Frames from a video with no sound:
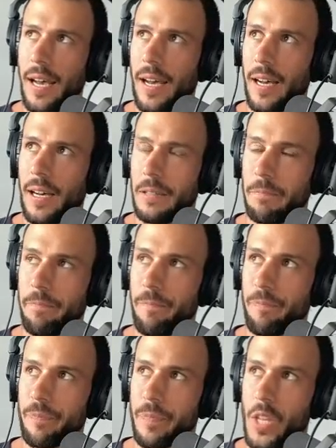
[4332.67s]
um,
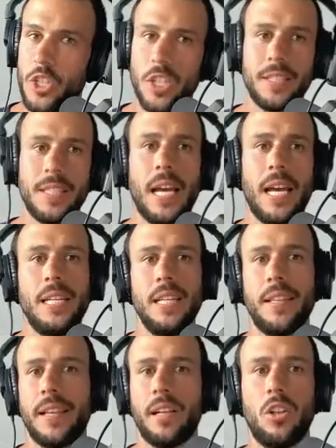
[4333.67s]
just the
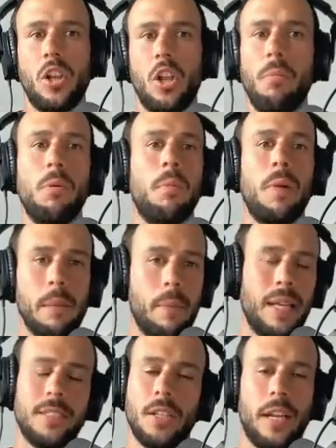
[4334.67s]
idea that global money
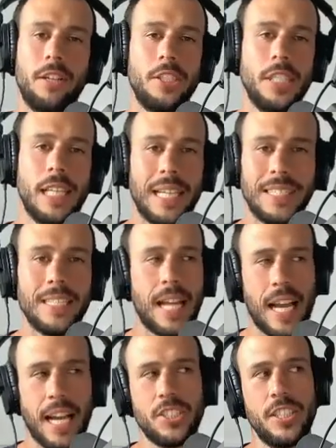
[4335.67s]
based on energy isn't
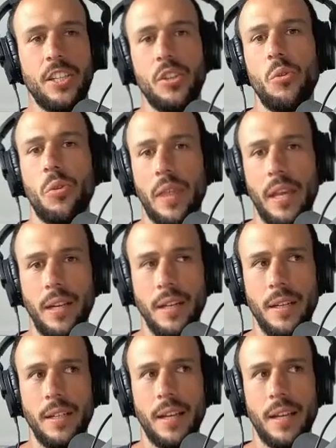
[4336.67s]
actually a new thing.